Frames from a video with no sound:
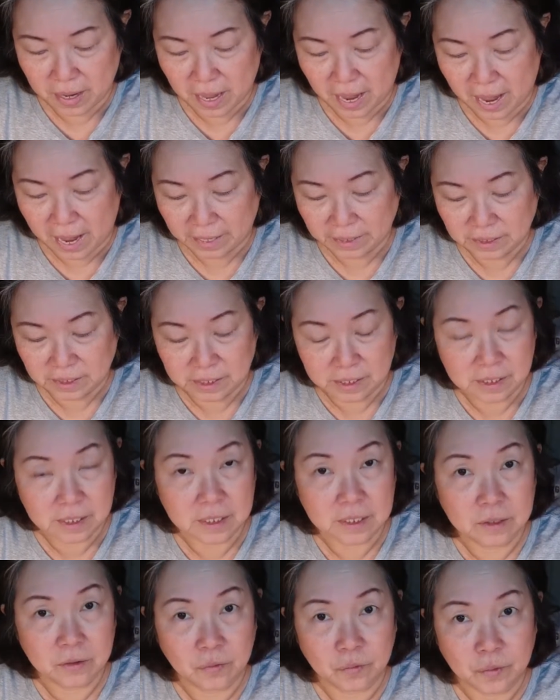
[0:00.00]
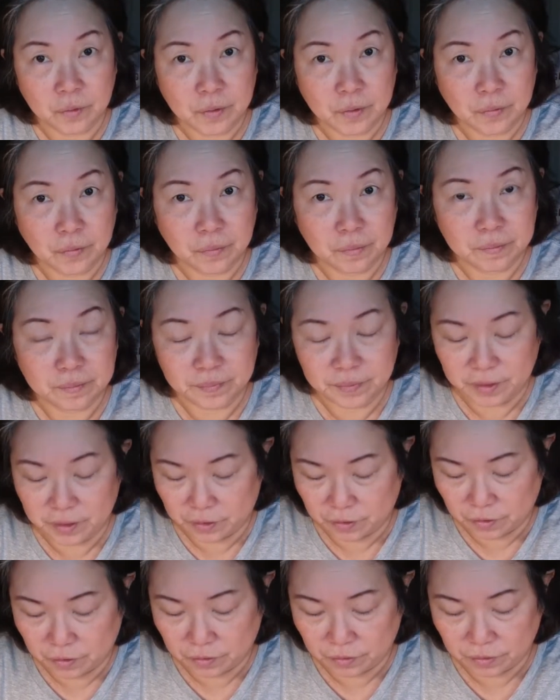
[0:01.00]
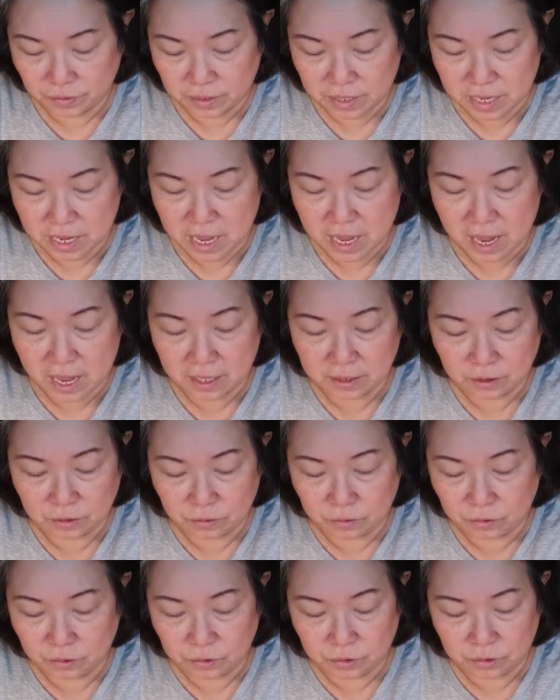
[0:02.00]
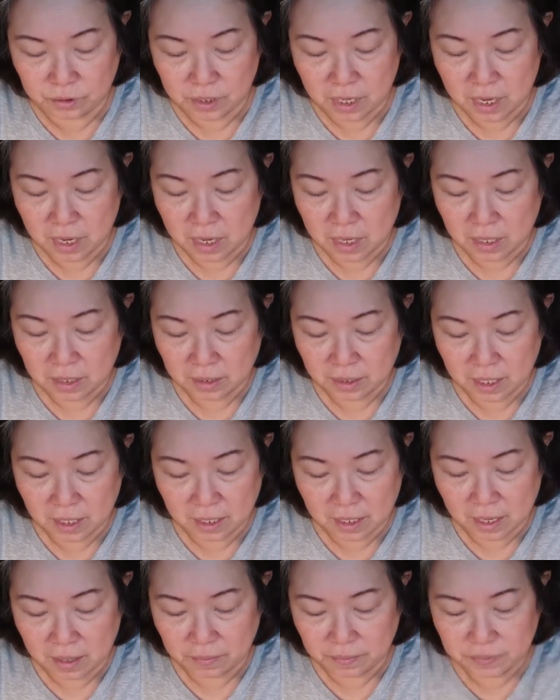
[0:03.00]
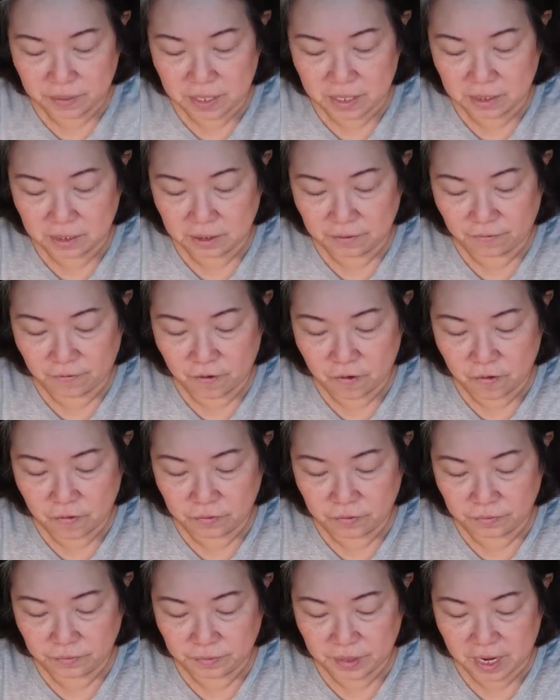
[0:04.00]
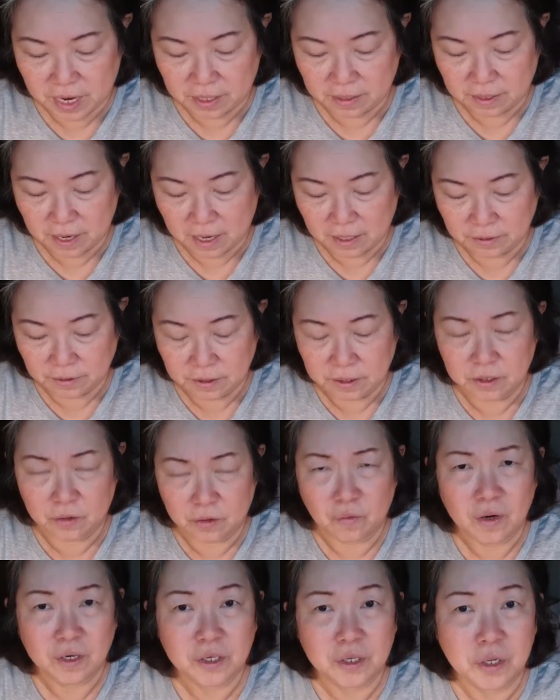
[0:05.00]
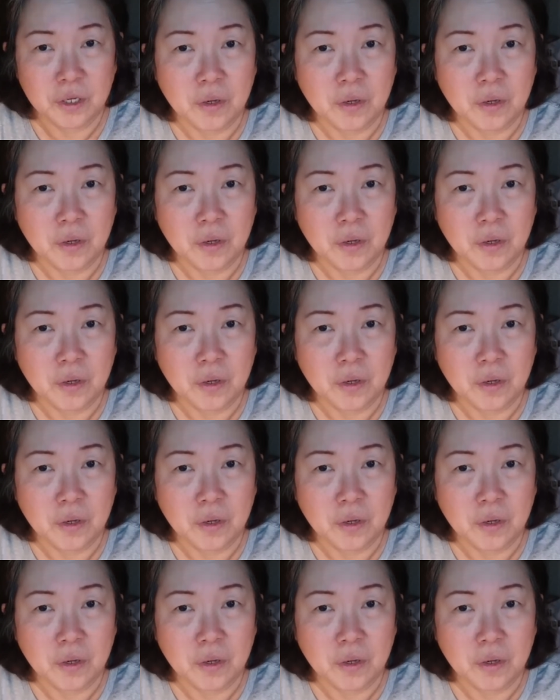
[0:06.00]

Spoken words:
accident you know, he has to take up his phone and answer. What do you